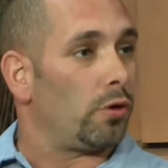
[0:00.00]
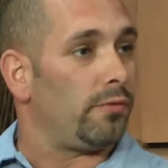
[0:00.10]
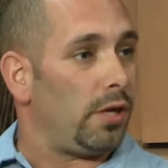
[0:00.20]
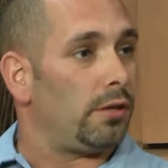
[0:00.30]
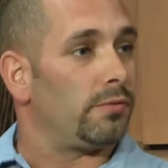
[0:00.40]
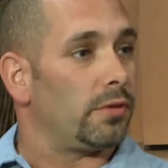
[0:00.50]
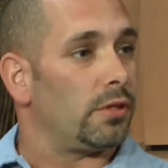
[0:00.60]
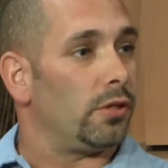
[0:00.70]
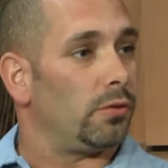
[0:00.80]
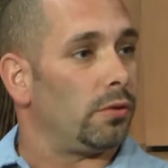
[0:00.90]
more involved,
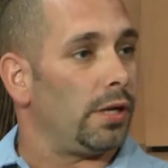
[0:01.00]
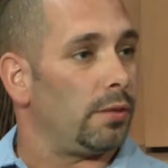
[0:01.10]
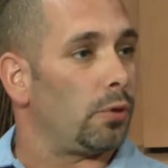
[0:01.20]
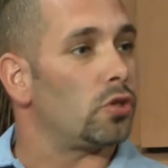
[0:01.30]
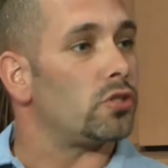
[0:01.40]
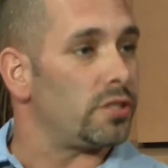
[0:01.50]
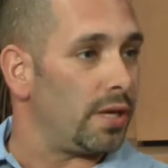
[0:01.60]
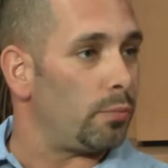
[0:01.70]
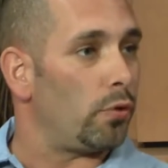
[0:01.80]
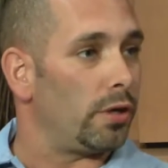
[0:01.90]
on a personal
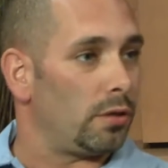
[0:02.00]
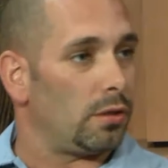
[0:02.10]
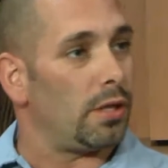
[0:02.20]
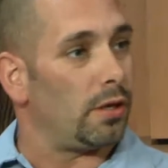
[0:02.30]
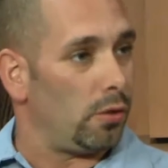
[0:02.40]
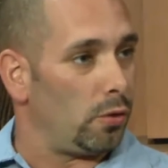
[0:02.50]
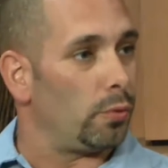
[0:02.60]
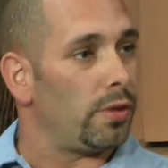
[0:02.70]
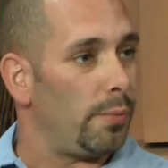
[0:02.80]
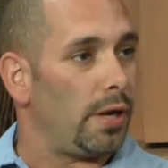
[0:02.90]
standpoint, let alone
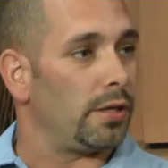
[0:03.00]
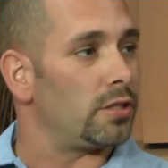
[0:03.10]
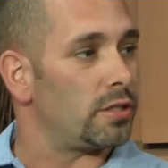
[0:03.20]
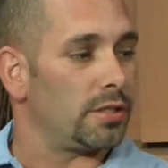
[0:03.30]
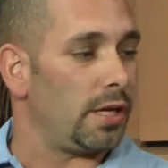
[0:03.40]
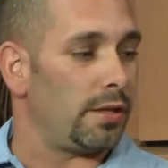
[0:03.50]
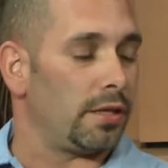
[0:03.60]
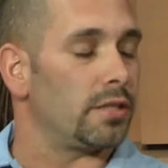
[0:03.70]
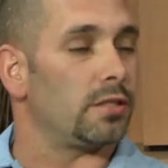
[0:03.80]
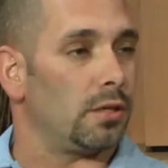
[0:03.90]
with the Bonney, just because I
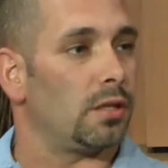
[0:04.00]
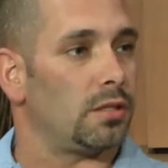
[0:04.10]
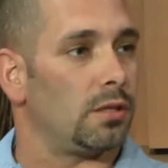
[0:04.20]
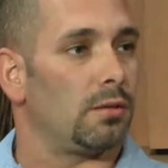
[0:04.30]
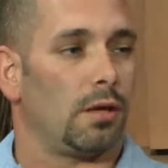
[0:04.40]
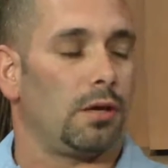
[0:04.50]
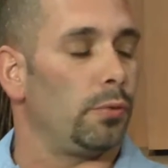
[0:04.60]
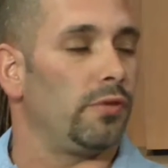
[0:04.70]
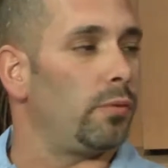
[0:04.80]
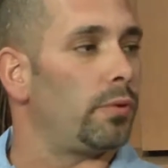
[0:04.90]
think it's an
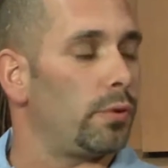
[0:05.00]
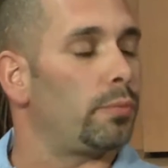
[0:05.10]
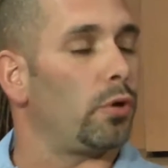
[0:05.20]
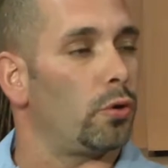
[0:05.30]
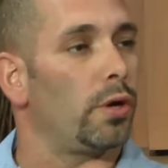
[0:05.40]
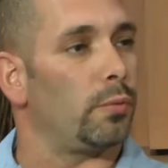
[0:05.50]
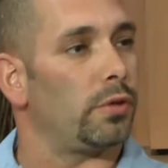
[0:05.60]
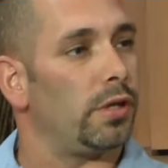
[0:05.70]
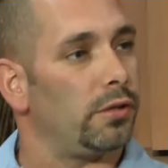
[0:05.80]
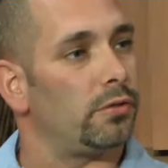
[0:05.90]
unbelievable program
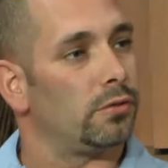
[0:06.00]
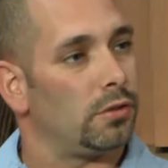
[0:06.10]
what they do.